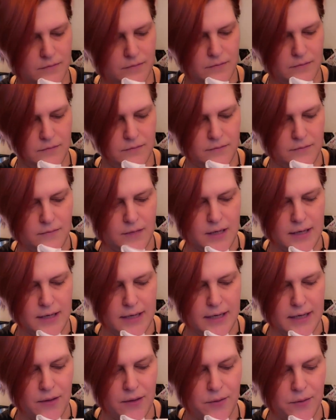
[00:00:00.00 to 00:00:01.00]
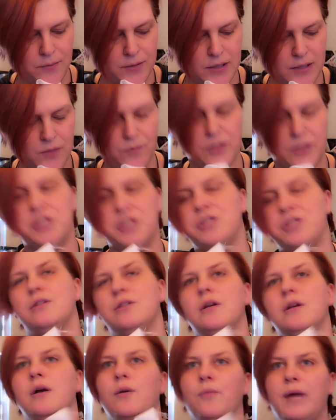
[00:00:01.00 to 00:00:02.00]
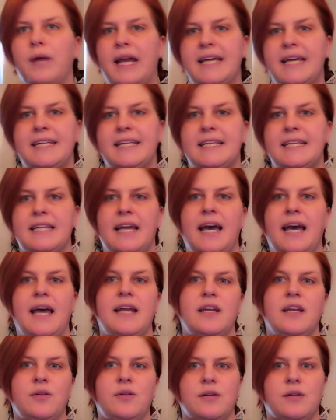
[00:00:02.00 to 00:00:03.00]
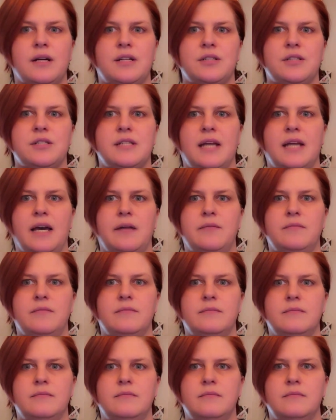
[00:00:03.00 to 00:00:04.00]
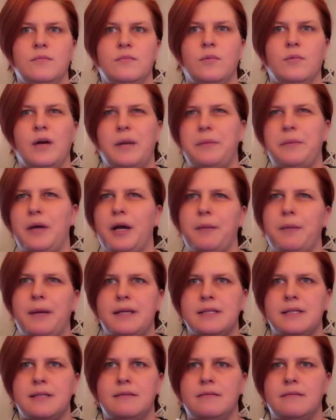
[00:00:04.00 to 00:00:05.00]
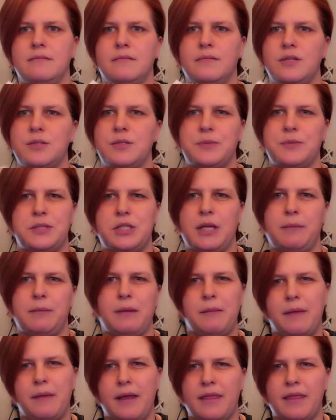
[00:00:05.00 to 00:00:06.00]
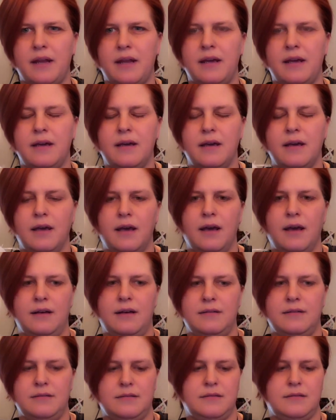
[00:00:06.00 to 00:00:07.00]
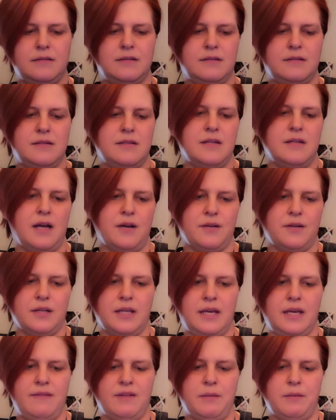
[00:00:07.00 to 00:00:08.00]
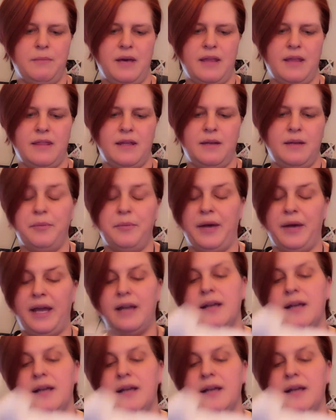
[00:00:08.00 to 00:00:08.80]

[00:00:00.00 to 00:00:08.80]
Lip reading: my other one, which when I get to that, you'll understand what I'm talking about, switching up my method. It's not really even a method, but